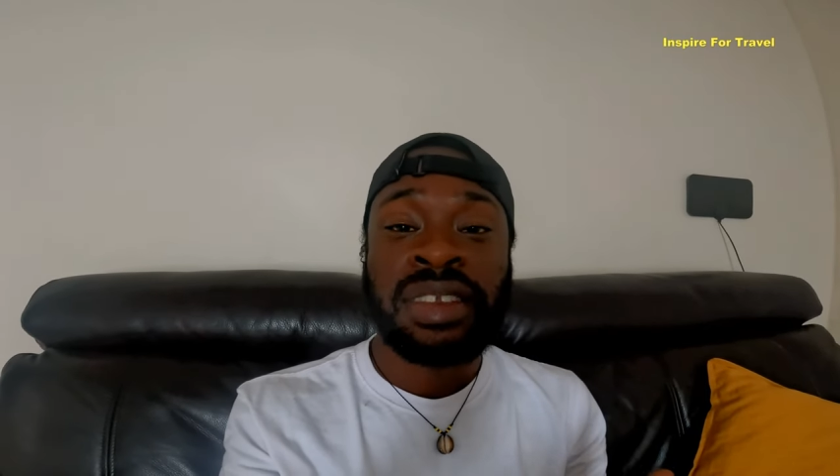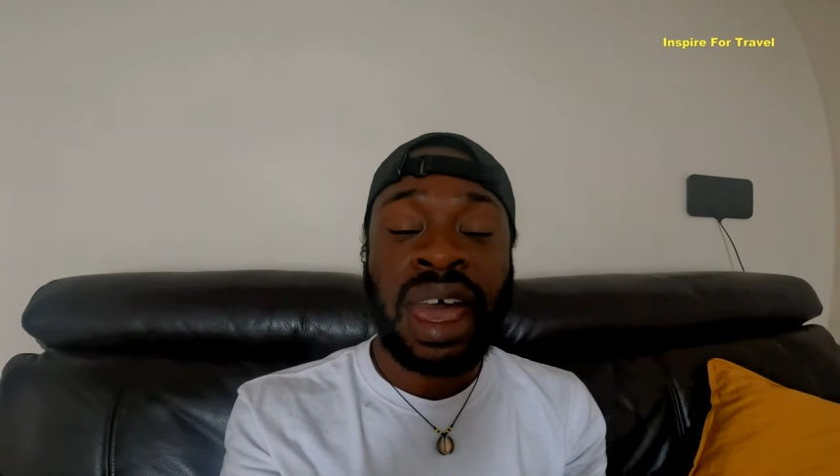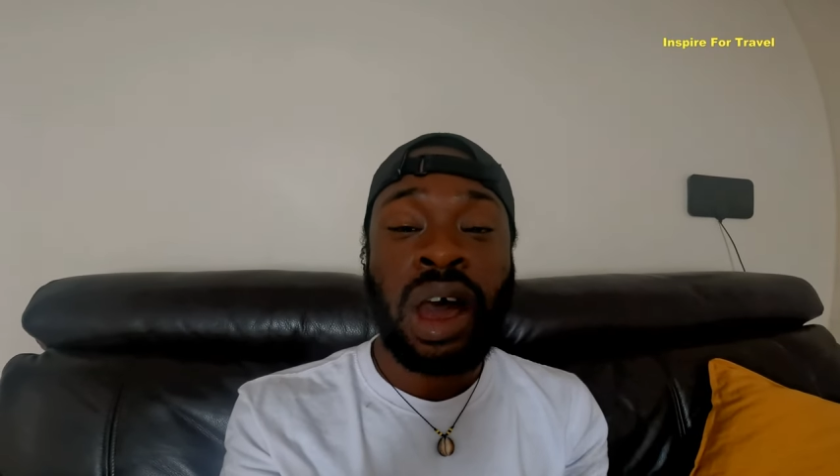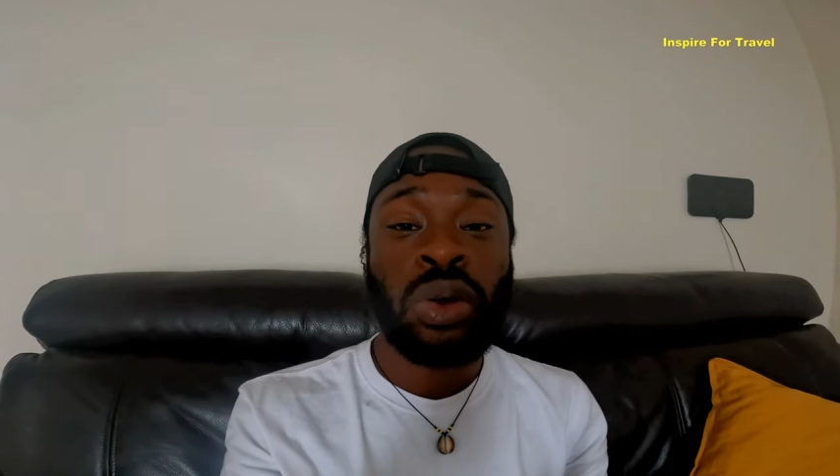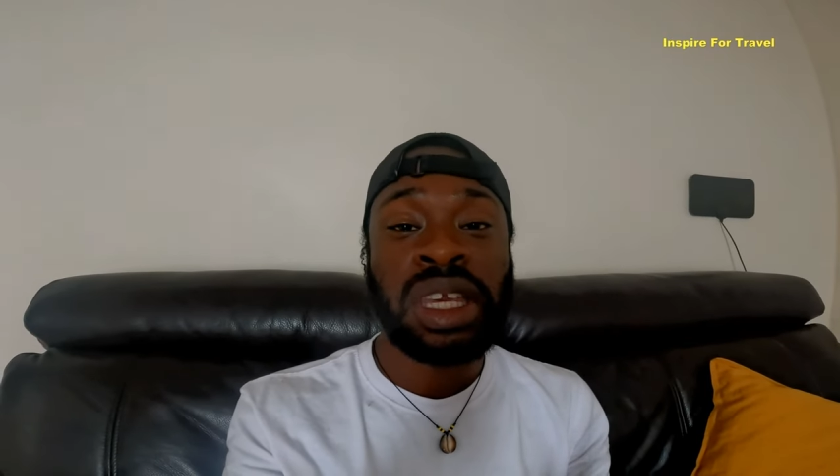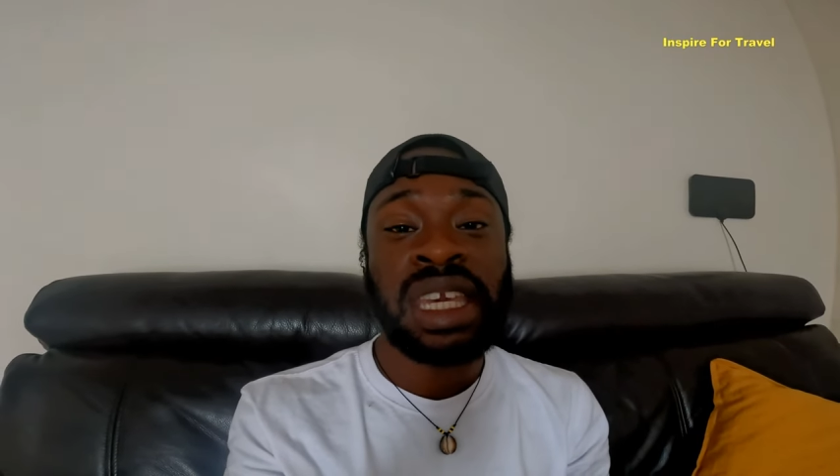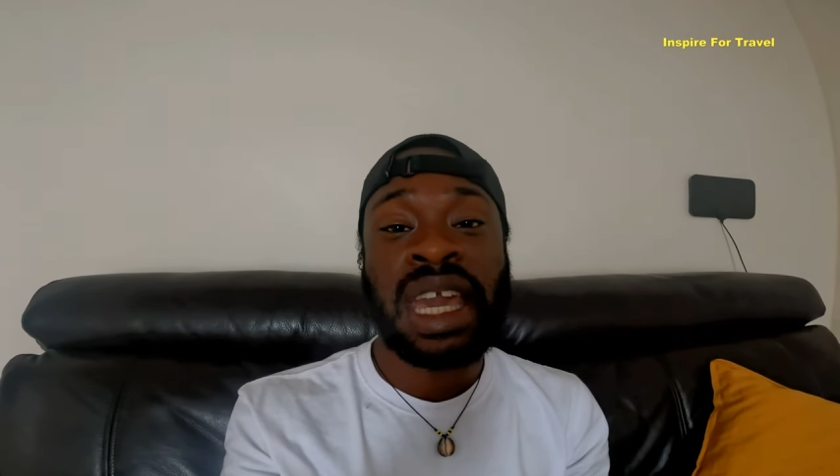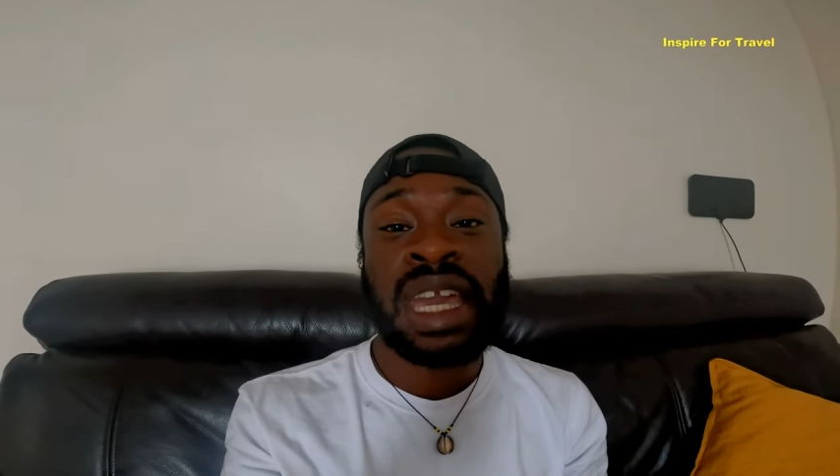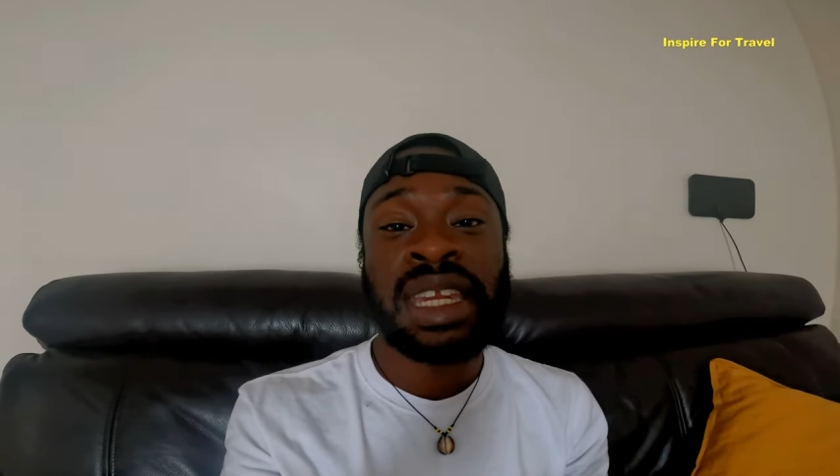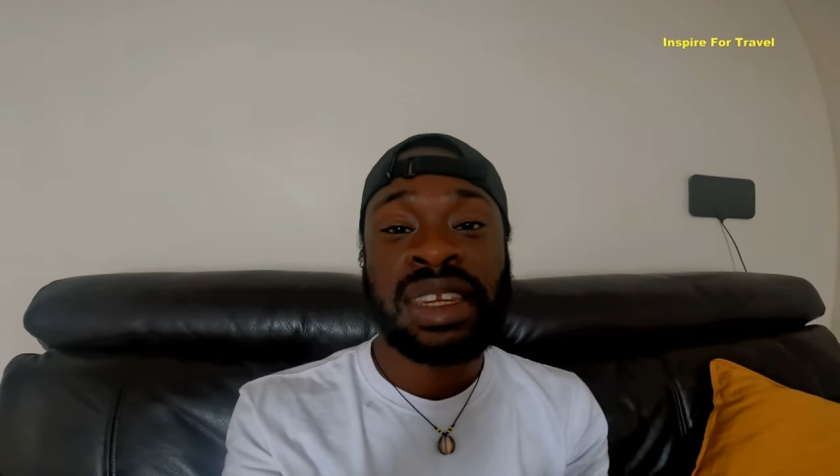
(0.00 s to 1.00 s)
town
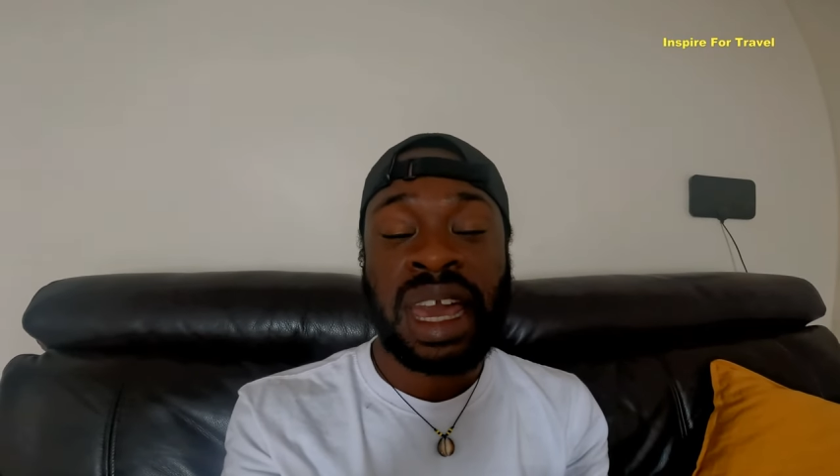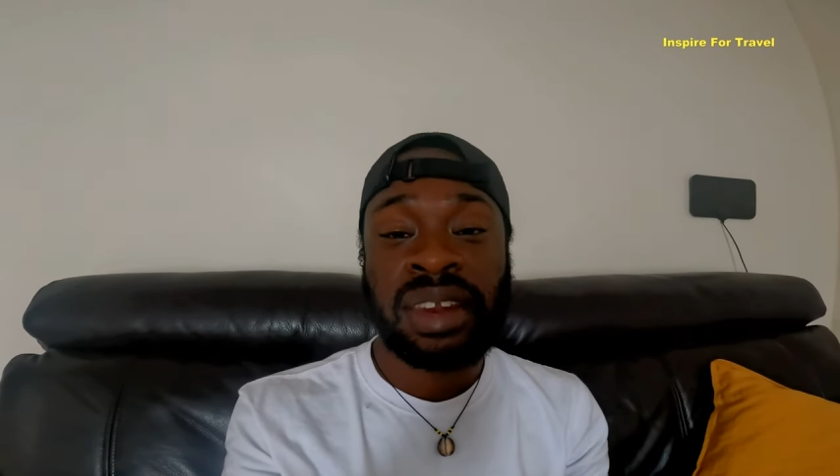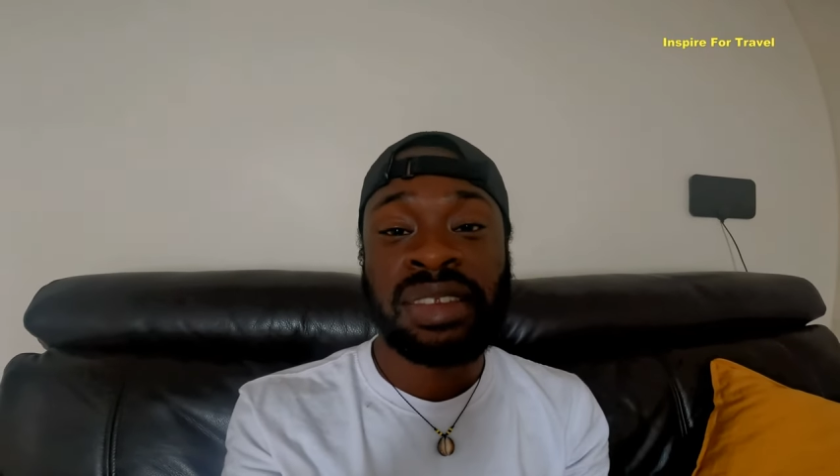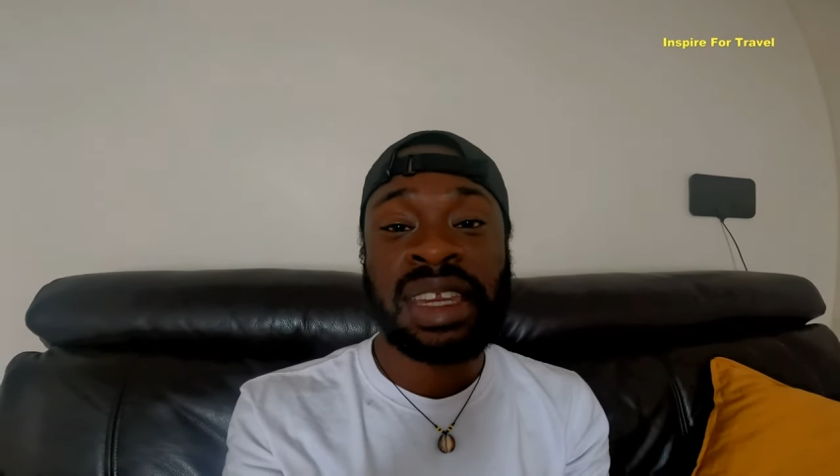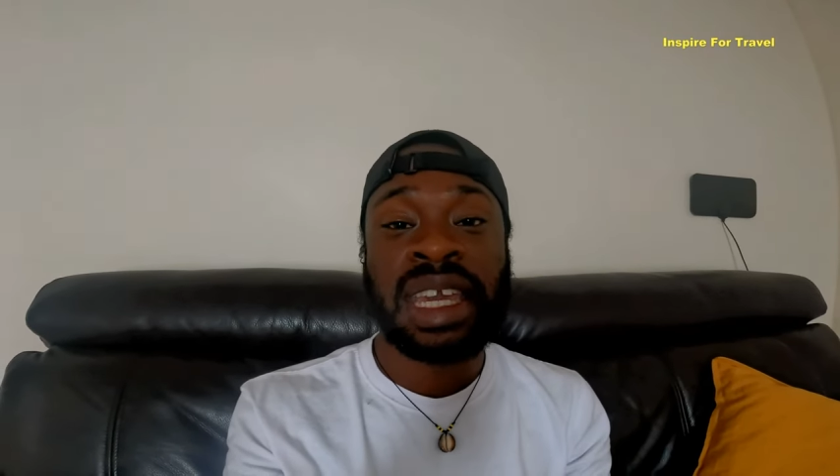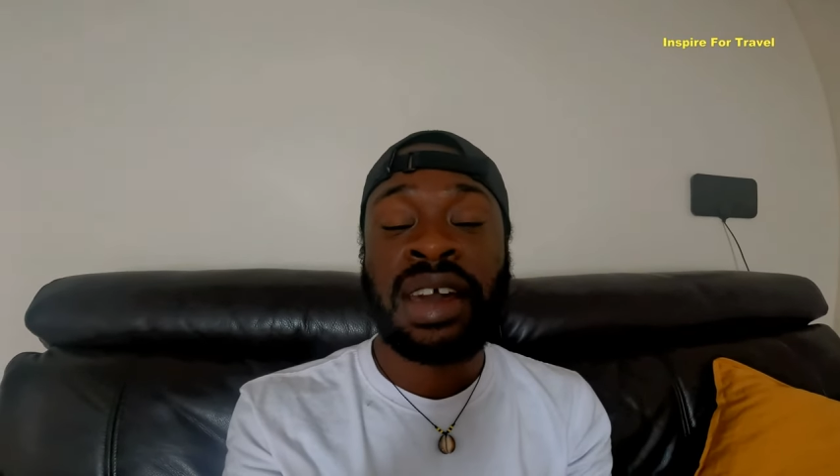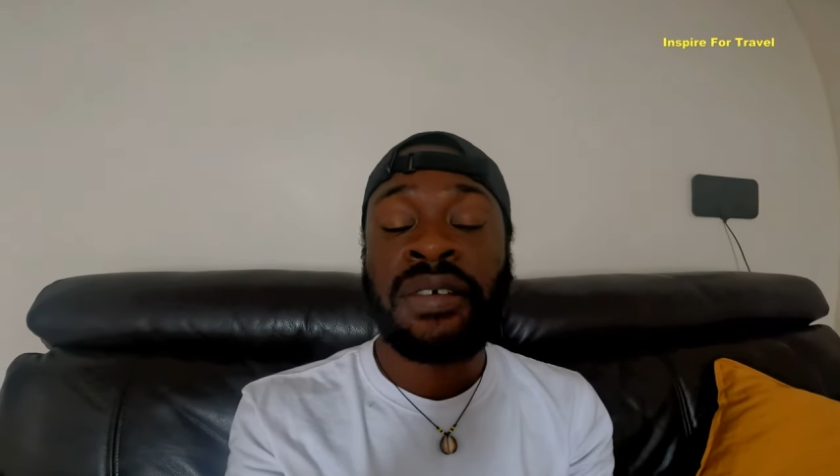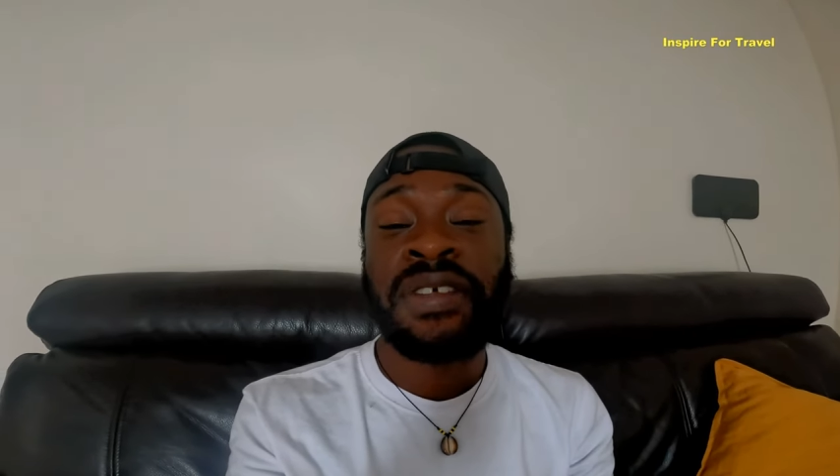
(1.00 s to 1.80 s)
here in Tanzania,